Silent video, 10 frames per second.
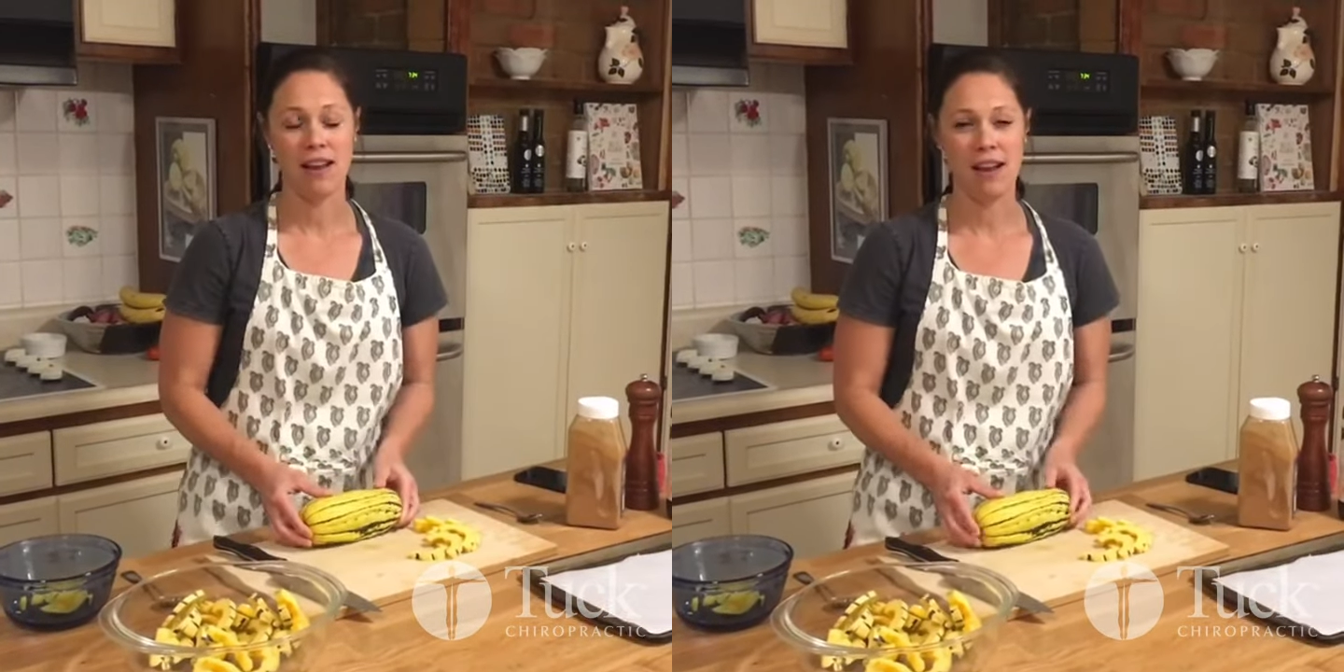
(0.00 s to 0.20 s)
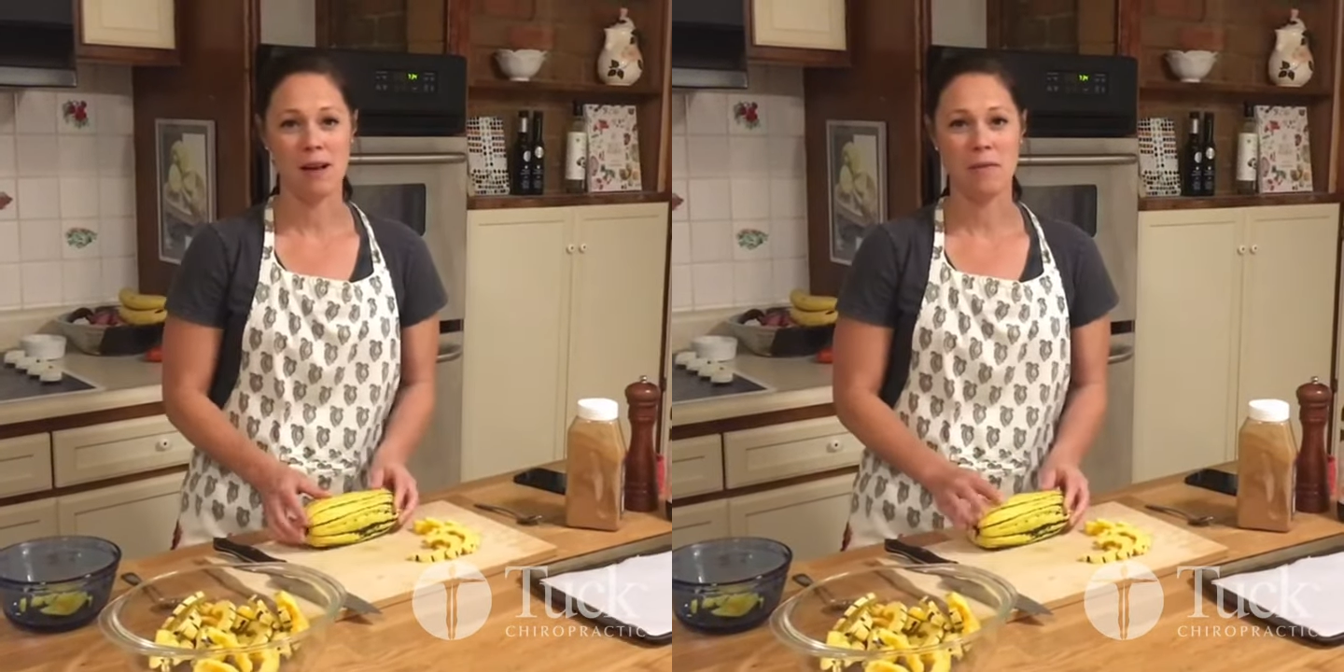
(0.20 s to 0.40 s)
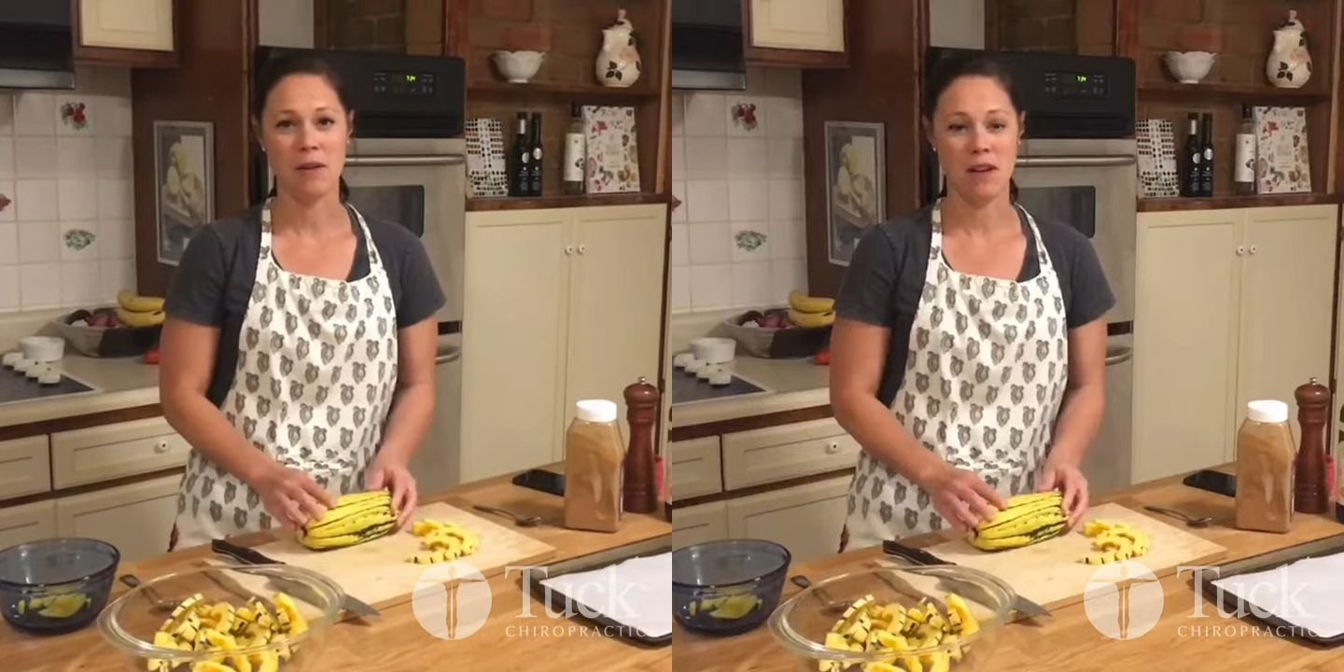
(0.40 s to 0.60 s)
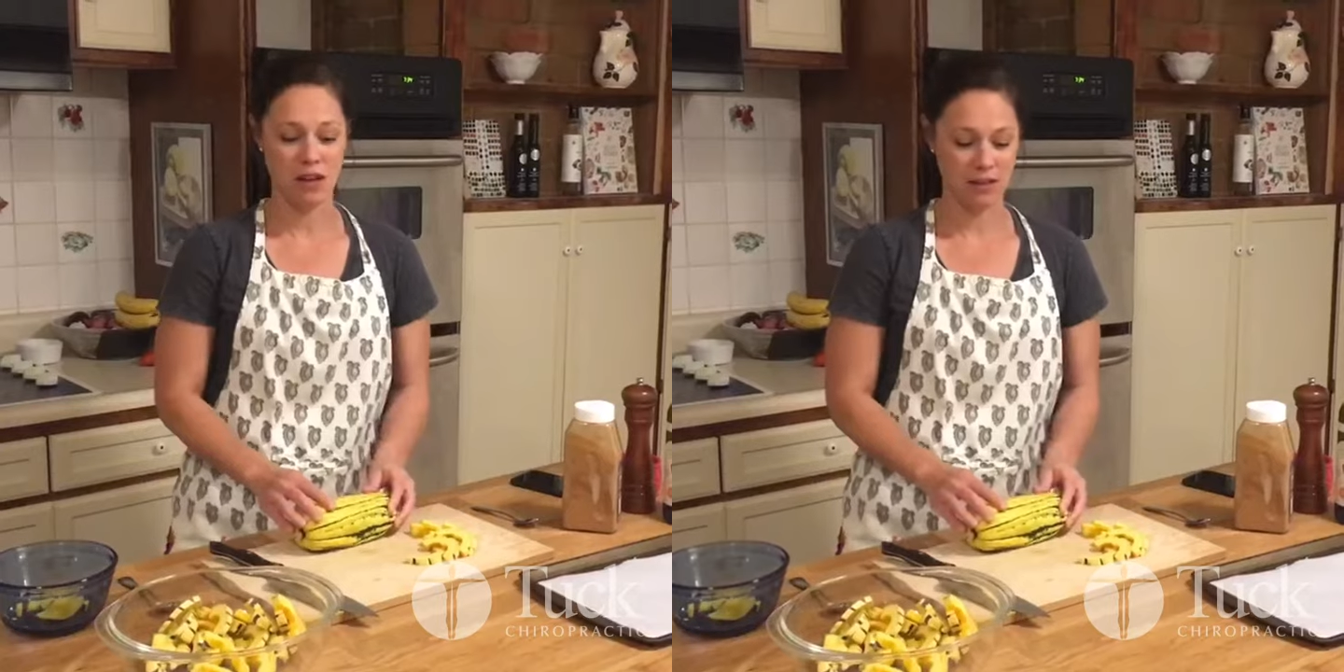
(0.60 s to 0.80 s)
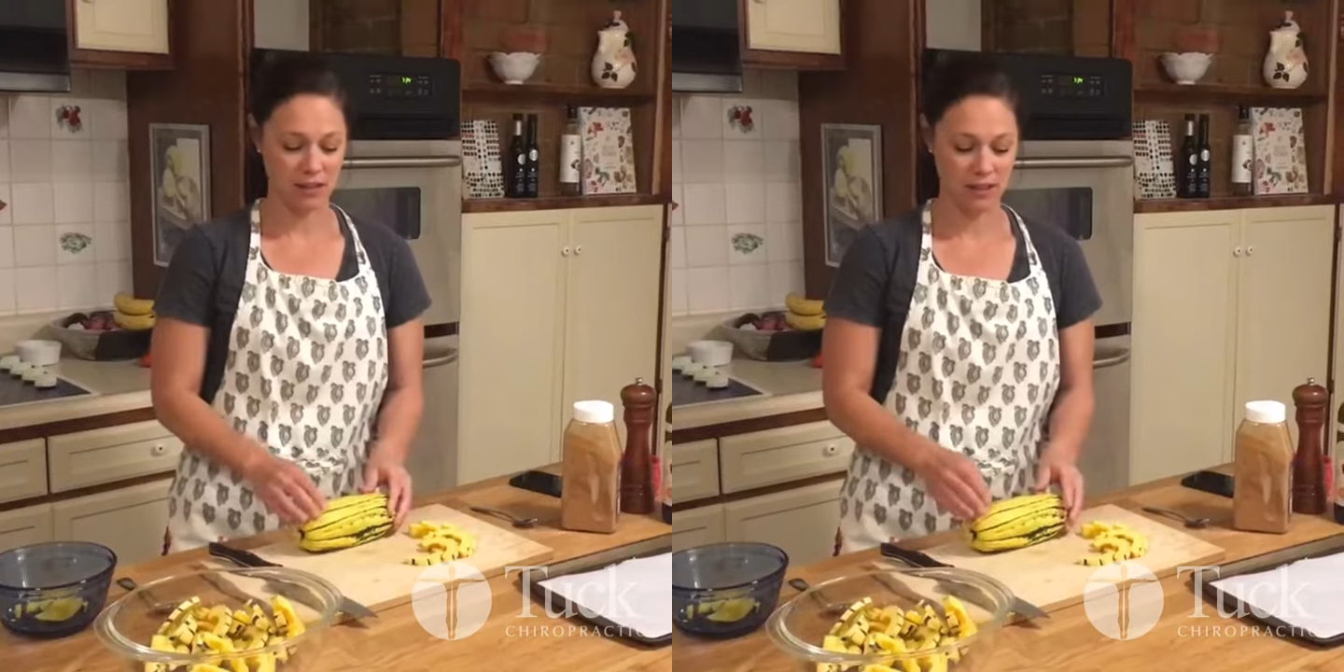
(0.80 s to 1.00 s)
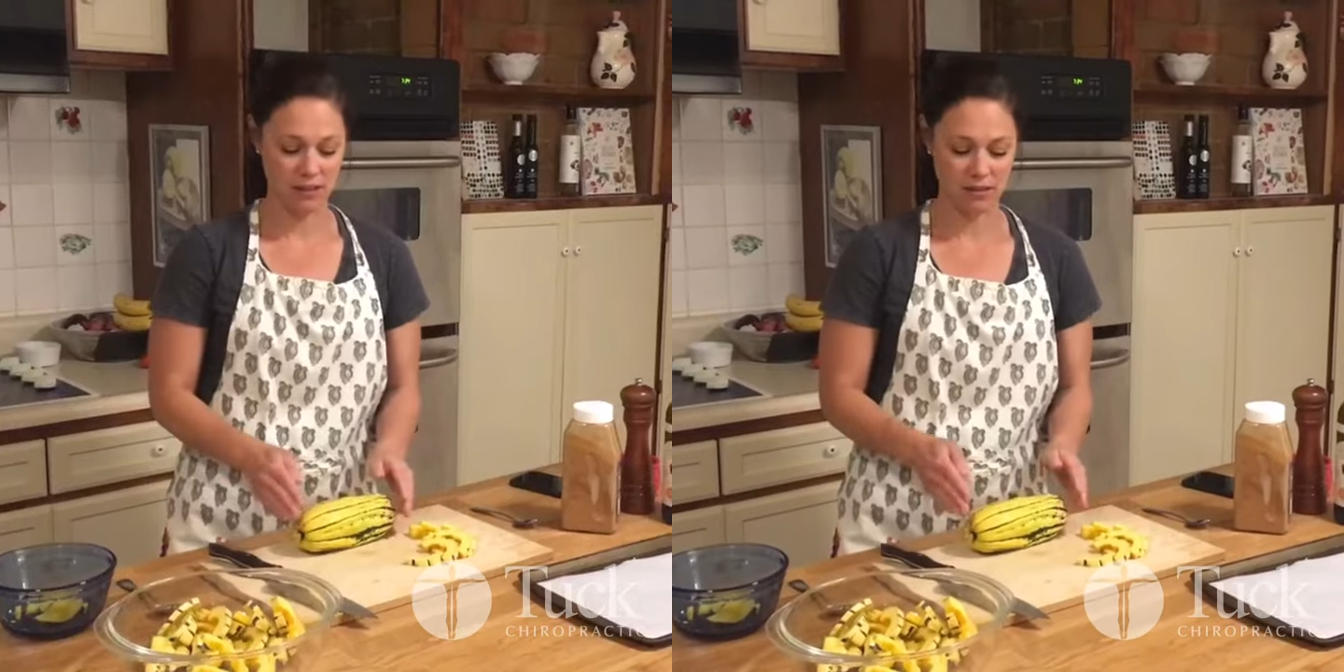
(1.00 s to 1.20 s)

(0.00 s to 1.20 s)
um, not to